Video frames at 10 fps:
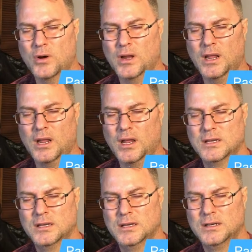God,
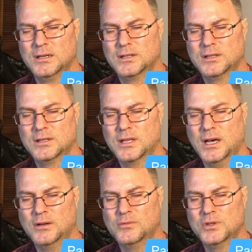restore your
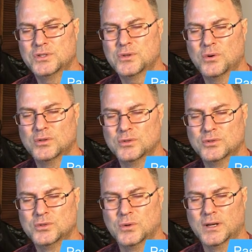joy,
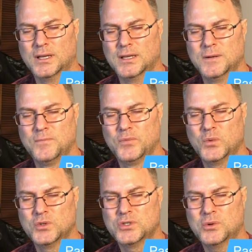restore your peace.